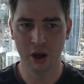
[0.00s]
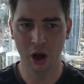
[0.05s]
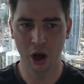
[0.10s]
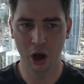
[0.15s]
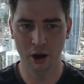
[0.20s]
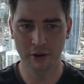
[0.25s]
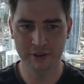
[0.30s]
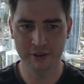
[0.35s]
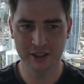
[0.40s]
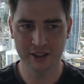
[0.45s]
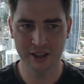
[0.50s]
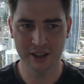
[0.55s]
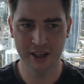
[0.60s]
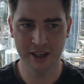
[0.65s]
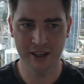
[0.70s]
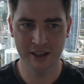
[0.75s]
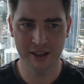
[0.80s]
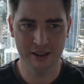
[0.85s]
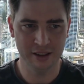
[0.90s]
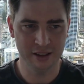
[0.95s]

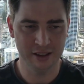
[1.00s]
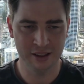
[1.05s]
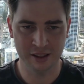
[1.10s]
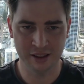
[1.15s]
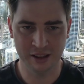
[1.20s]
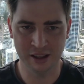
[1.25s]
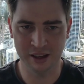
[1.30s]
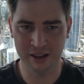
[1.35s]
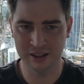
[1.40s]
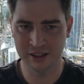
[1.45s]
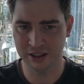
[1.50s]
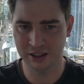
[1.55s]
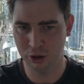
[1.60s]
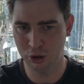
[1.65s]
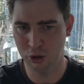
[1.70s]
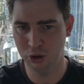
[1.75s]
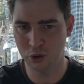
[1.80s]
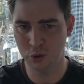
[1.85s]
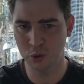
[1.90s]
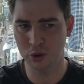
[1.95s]
Obviously, there's a
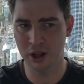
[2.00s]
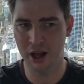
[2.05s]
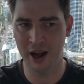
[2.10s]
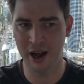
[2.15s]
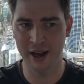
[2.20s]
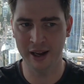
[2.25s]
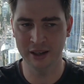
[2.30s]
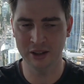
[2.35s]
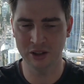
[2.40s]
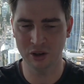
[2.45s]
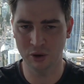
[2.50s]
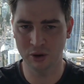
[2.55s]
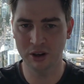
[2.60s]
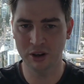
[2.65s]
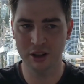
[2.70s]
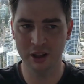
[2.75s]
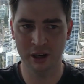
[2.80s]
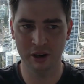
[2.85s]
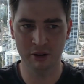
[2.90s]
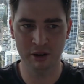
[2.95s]
huge reliance on
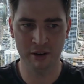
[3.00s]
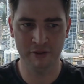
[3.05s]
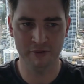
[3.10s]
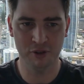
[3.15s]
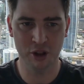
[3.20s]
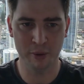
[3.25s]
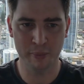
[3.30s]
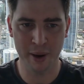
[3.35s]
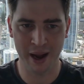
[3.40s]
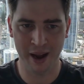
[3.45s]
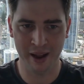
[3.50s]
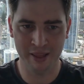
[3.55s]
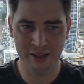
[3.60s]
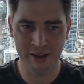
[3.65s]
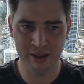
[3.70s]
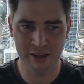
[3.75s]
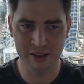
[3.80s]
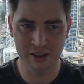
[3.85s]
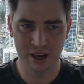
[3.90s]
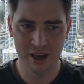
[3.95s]
Cleary for the
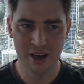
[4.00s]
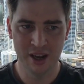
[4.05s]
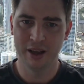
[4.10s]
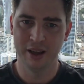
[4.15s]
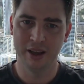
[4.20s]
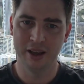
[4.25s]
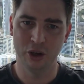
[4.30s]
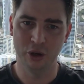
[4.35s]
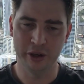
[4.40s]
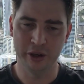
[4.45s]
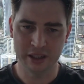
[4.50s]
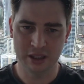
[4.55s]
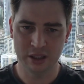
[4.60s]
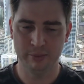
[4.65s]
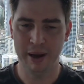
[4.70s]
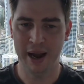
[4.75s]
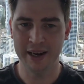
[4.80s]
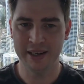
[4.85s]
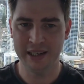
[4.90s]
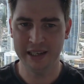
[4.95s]
Panthers. You'd
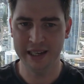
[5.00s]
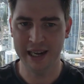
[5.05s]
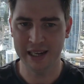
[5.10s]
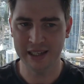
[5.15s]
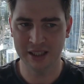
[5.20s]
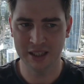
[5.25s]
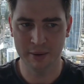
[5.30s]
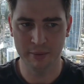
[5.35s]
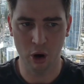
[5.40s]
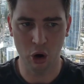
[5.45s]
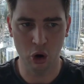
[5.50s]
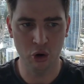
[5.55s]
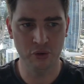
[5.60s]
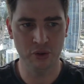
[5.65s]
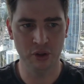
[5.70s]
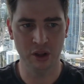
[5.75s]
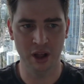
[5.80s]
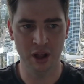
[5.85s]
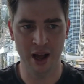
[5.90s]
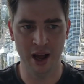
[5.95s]
expect he gets them over the
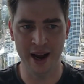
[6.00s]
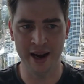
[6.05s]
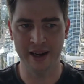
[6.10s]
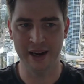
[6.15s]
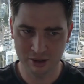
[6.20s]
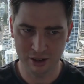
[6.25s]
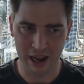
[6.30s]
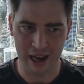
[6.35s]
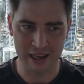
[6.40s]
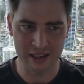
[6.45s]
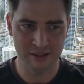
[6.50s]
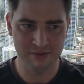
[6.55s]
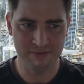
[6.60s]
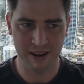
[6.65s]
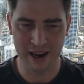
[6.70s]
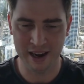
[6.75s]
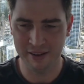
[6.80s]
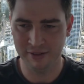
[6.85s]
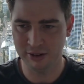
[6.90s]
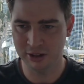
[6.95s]
line as
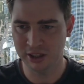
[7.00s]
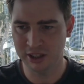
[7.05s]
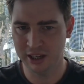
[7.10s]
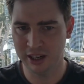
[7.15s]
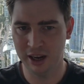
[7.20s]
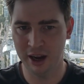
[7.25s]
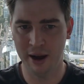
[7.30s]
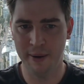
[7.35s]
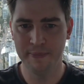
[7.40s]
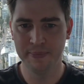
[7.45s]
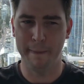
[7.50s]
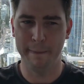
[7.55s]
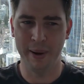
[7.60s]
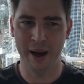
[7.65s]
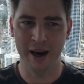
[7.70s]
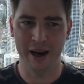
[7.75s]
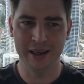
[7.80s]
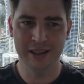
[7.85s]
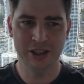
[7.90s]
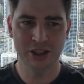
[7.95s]
favourites here,
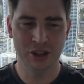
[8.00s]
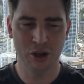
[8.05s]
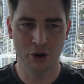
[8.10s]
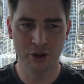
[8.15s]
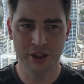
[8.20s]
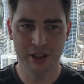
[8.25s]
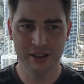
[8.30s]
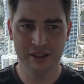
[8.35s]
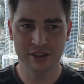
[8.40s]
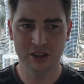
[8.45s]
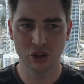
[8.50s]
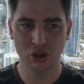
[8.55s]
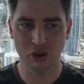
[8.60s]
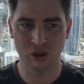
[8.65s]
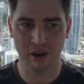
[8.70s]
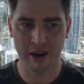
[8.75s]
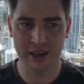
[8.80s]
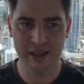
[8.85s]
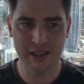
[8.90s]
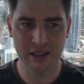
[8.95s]
but I just don't think there's a
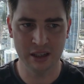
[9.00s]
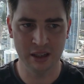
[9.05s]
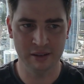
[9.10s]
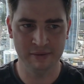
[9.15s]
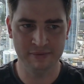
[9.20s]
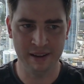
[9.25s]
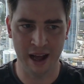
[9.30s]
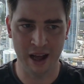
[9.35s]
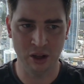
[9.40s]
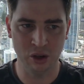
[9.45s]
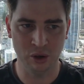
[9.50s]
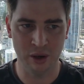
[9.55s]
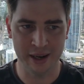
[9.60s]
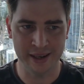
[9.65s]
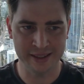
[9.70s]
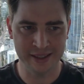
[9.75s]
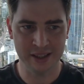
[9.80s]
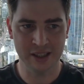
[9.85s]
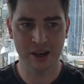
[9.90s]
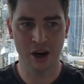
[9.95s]
great deal of value
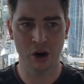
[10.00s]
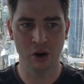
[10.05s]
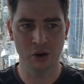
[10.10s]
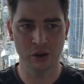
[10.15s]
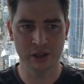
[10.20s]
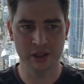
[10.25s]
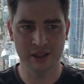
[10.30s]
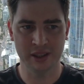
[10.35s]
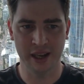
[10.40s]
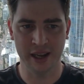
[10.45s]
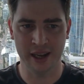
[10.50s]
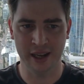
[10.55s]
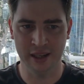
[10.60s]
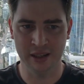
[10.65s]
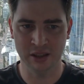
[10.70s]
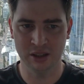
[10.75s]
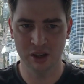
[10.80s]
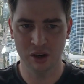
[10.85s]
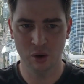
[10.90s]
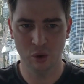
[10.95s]
as it currently
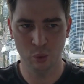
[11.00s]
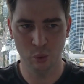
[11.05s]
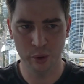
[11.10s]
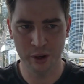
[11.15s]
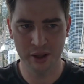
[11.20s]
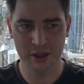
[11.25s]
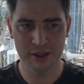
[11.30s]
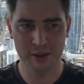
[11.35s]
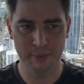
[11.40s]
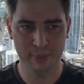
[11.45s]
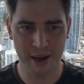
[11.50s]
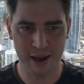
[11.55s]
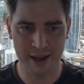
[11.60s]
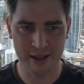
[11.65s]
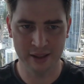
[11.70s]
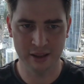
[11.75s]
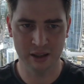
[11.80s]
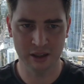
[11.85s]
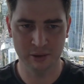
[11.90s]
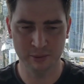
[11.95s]
stands with the
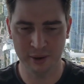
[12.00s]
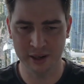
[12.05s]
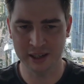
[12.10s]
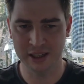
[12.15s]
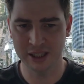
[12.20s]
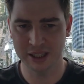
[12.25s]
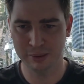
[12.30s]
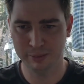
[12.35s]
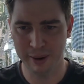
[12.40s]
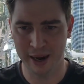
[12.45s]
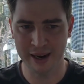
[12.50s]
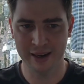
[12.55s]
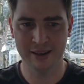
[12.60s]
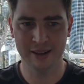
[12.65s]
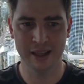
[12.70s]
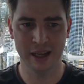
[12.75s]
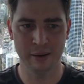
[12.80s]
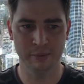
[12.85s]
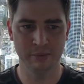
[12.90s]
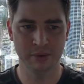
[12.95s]
Panthers, but expect
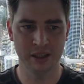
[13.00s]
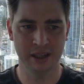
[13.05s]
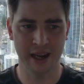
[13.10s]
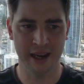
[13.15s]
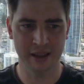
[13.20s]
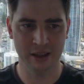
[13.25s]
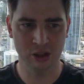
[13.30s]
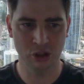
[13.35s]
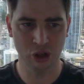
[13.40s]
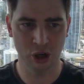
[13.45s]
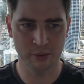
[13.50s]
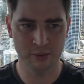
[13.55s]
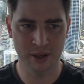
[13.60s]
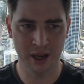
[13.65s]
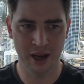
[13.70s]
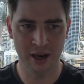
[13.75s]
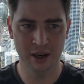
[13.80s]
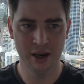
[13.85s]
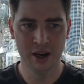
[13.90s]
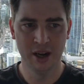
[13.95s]
them to get the job
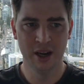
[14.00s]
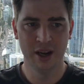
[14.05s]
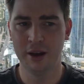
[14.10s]
done.